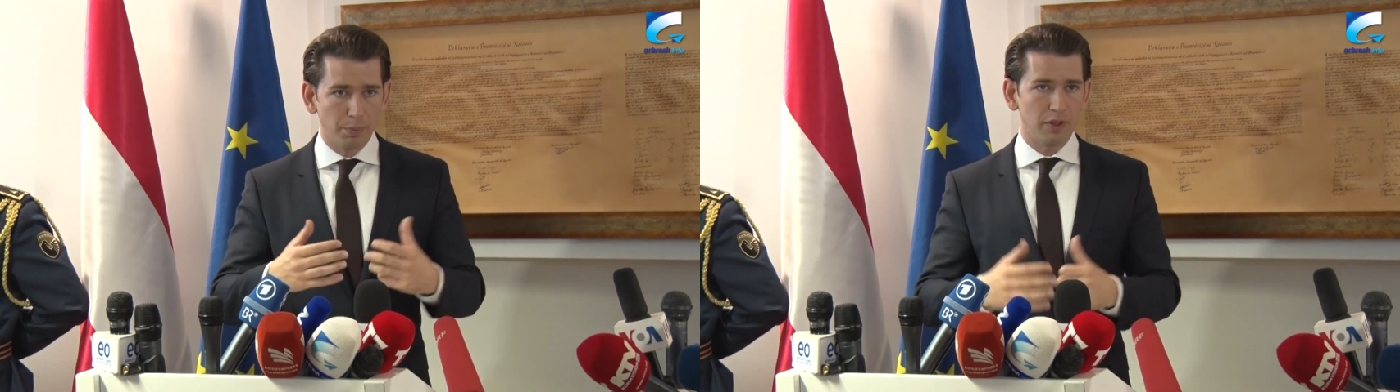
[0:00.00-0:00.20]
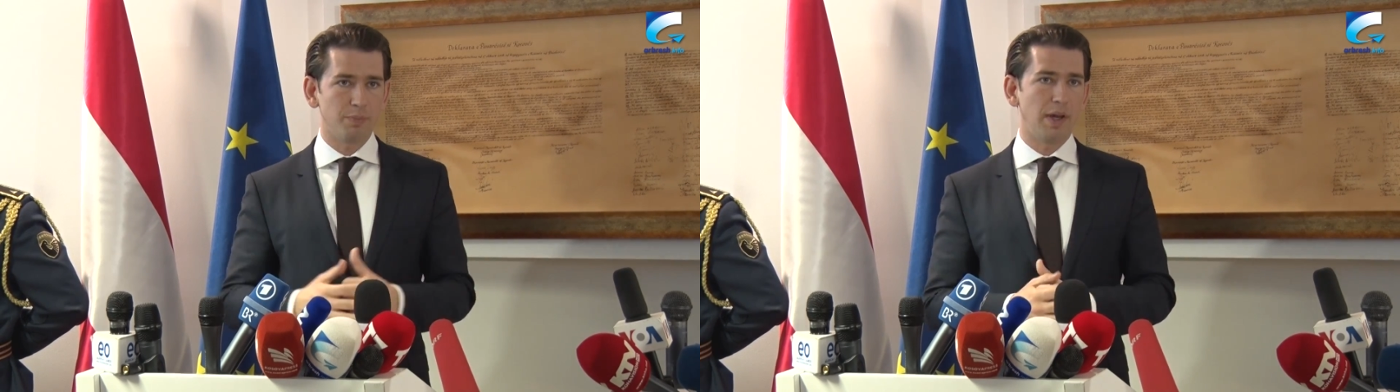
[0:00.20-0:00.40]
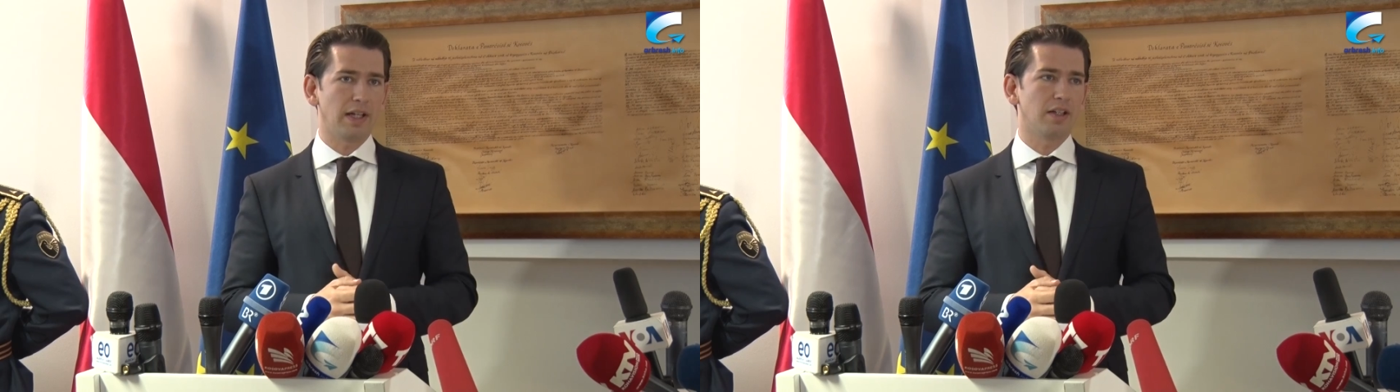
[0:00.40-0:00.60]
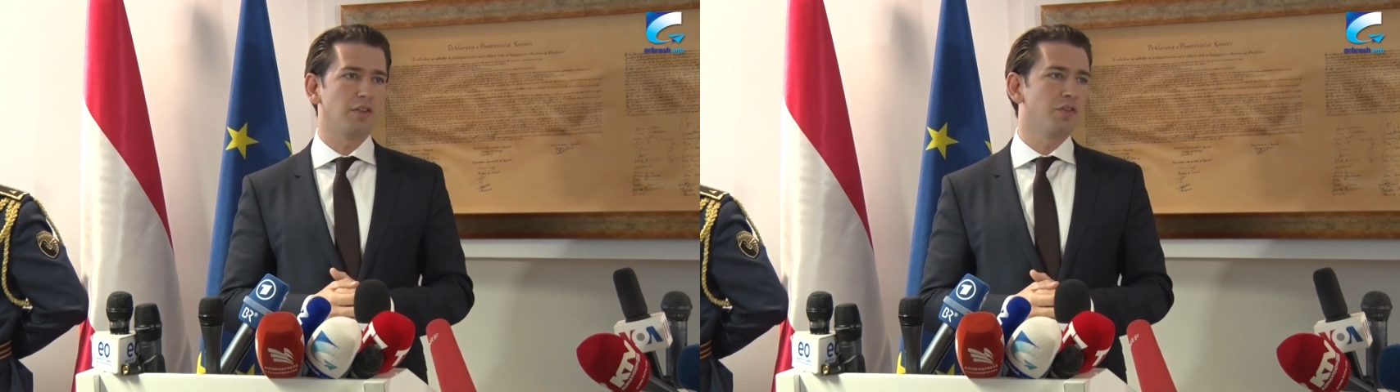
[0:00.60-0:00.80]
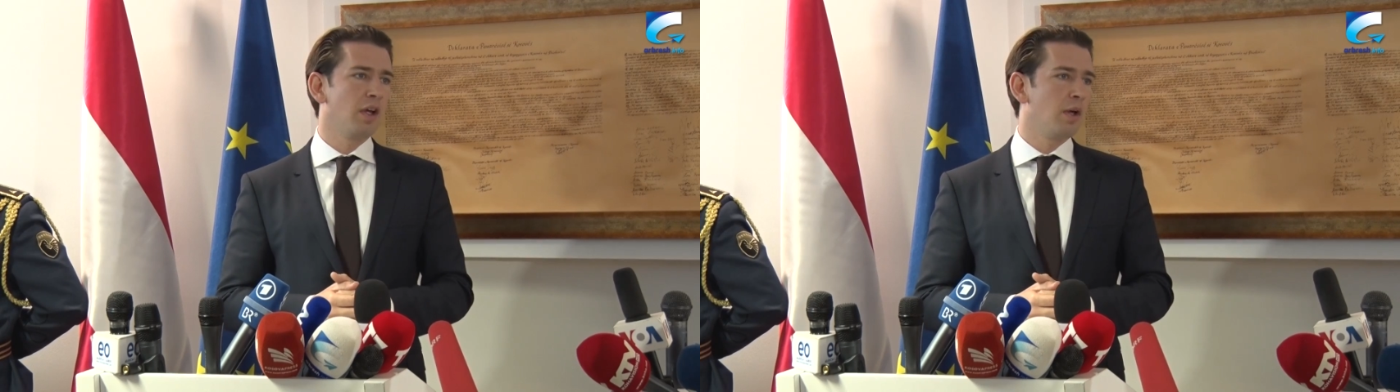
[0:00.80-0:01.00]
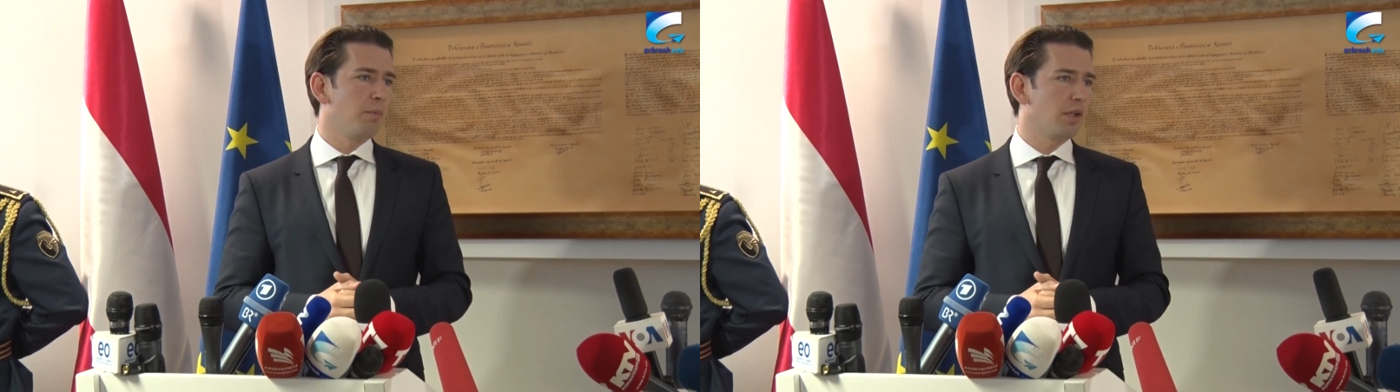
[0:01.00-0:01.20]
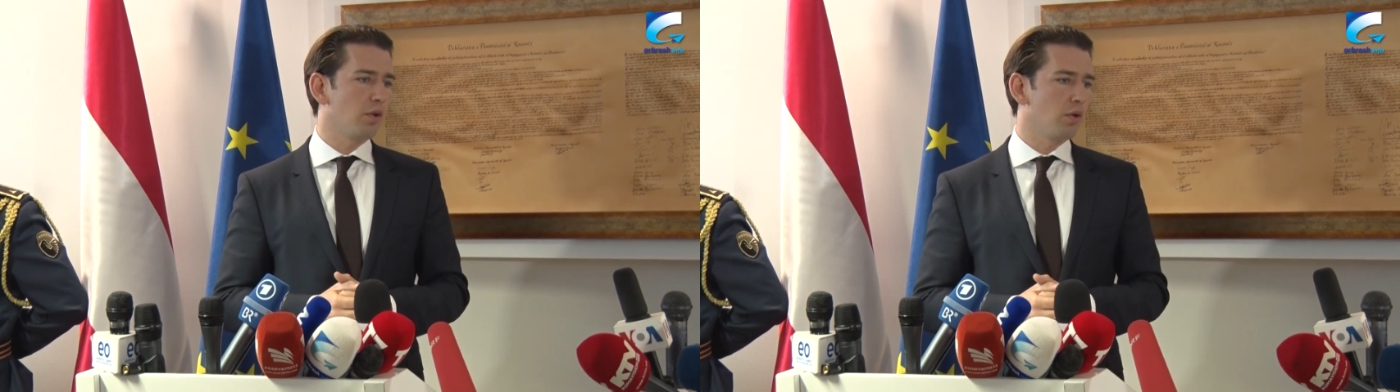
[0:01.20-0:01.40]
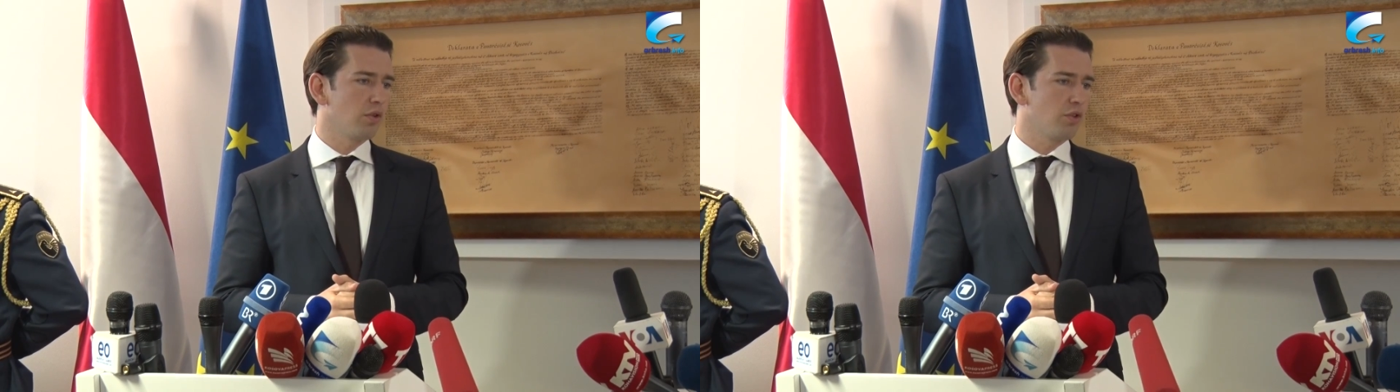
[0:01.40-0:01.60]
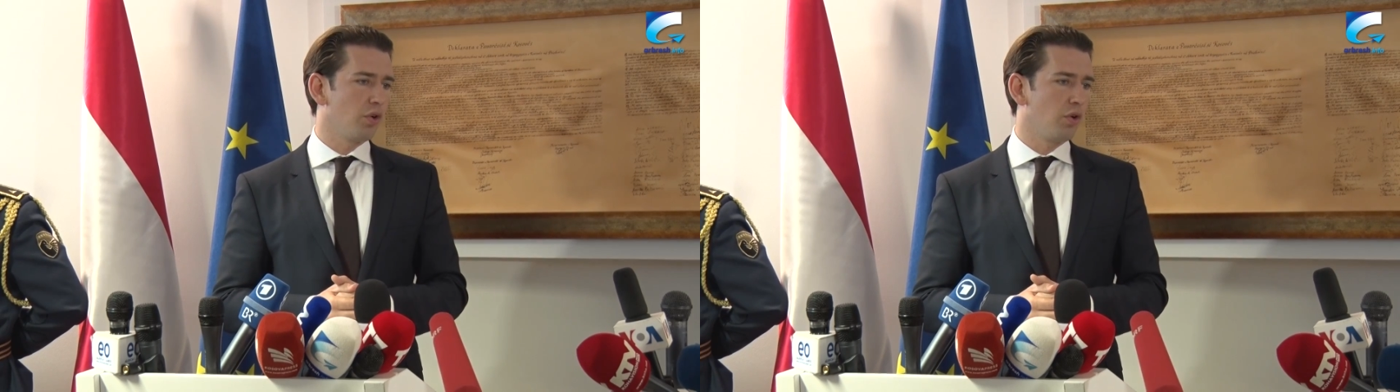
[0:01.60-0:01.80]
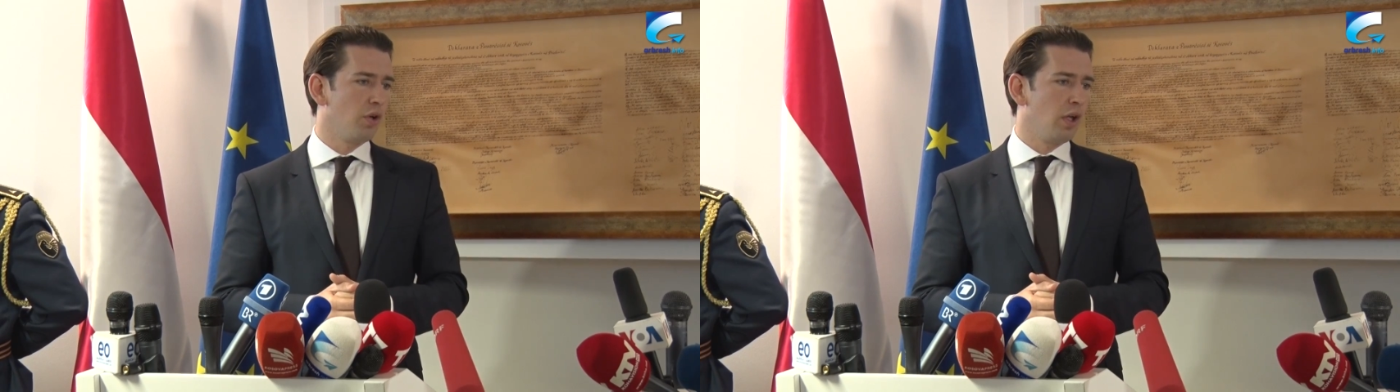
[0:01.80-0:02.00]
perspective, but
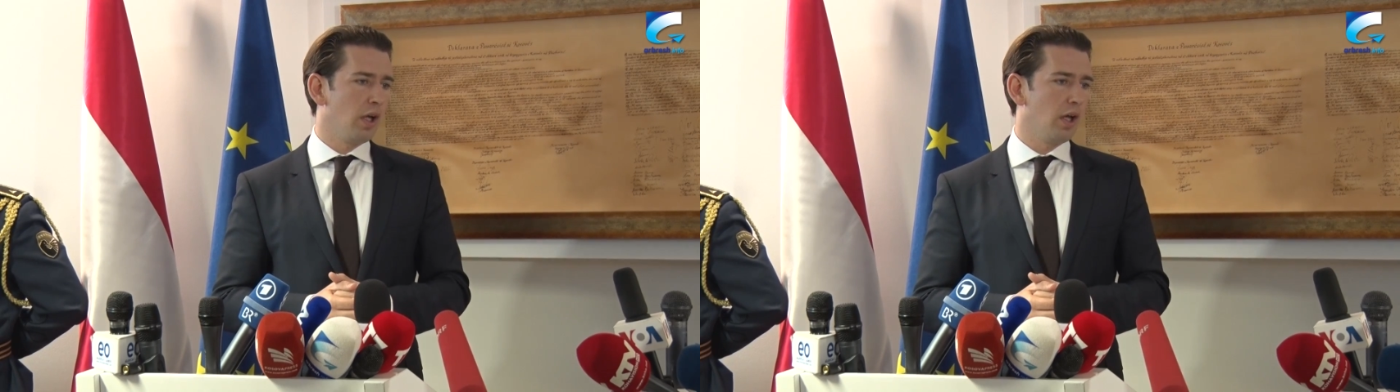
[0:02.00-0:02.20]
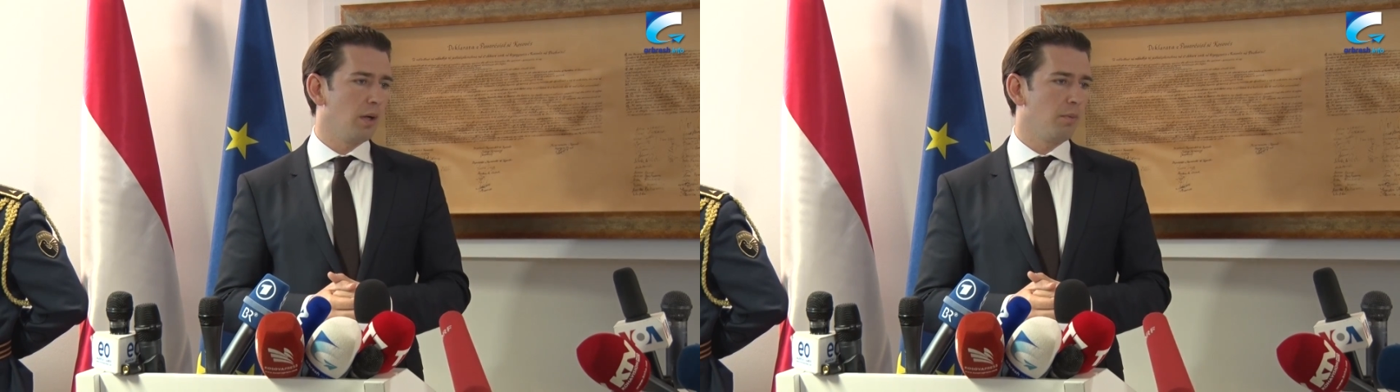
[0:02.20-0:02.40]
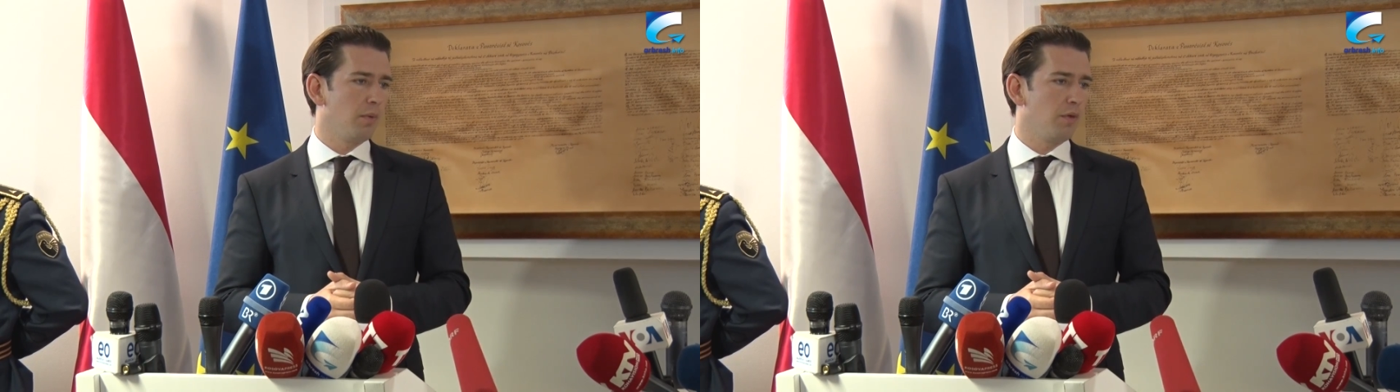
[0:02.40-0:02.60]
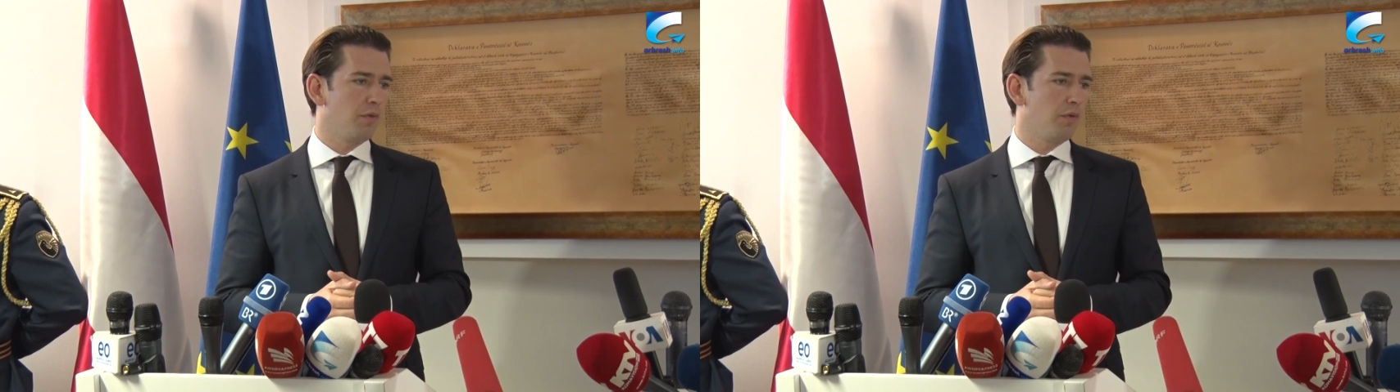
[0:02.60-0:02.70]
also um,